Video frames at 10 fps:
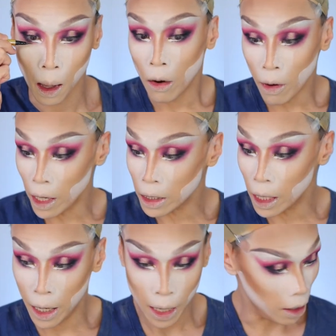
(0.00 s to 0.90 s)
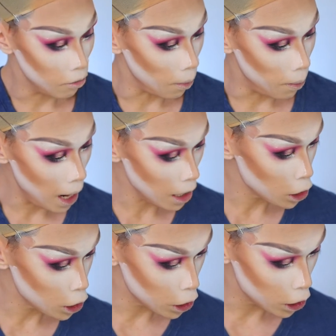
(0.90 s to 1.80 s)
Alright, and for
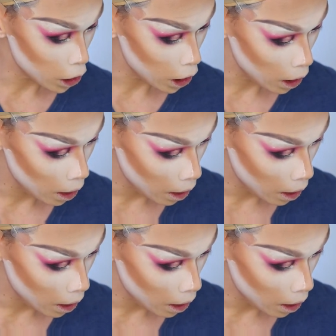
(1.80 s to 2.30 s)
blush,